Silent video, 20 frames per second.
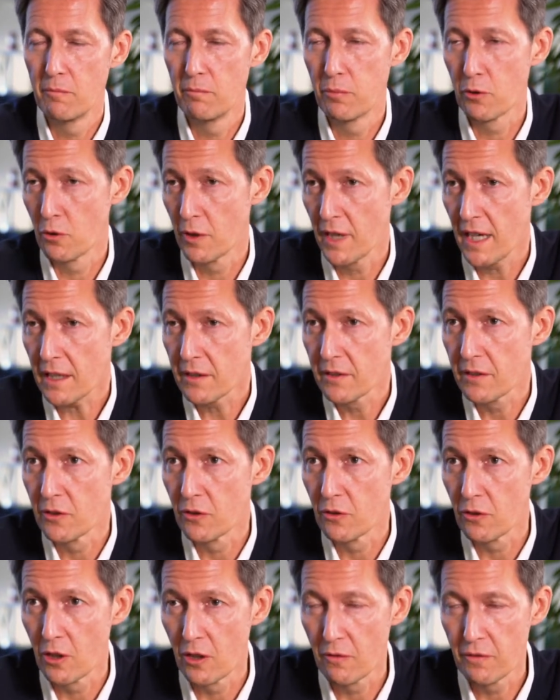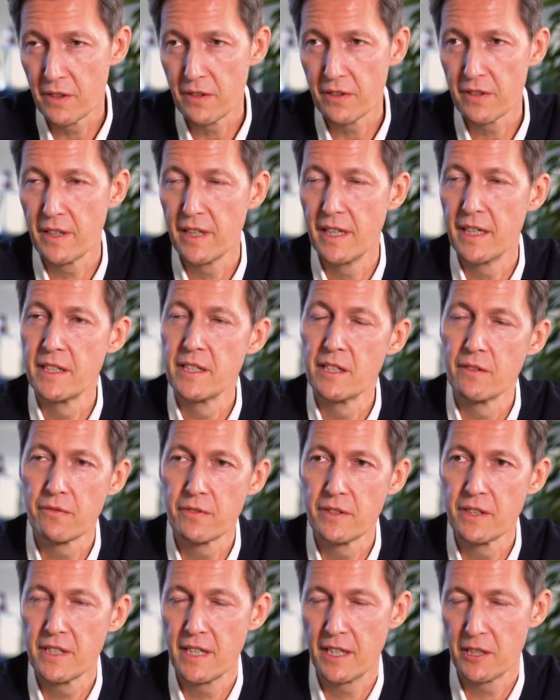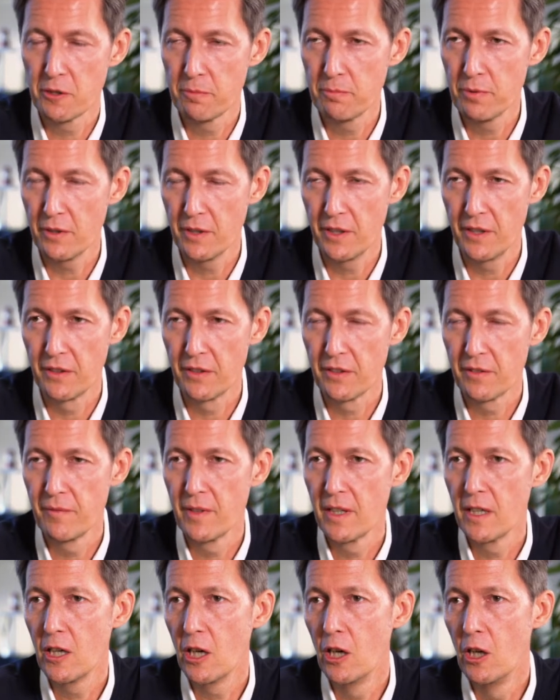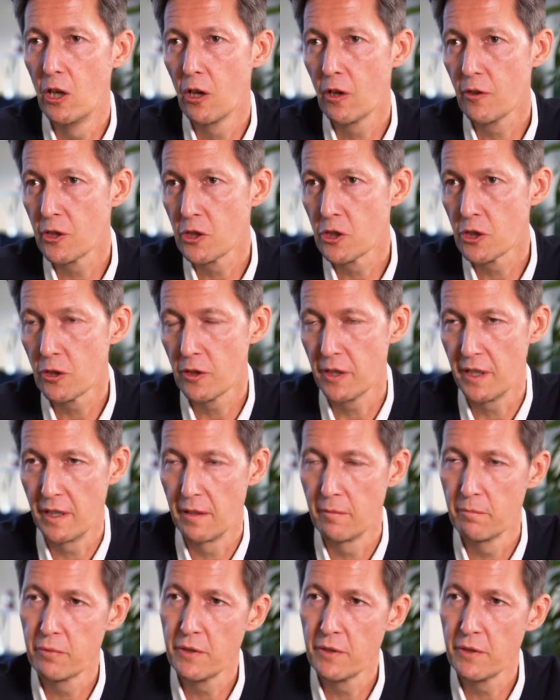products and service at different touch points along the journey,